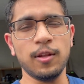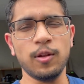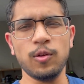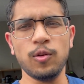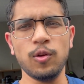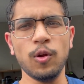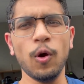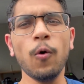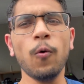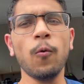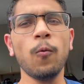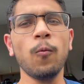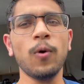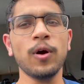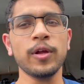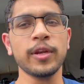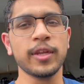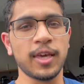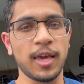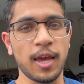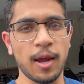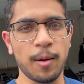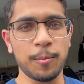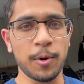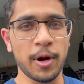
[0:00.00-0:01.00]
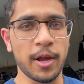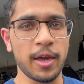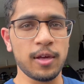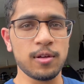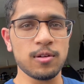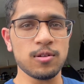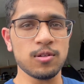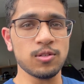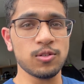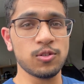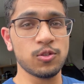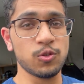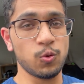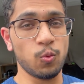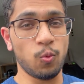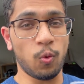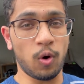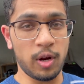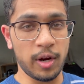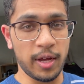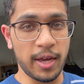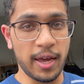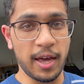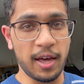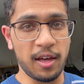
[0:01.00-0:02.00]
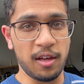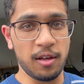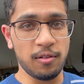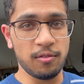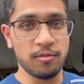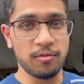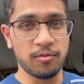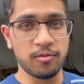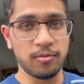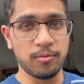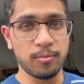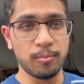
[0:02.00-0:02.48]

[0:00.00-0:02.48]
know what camera angles you want to have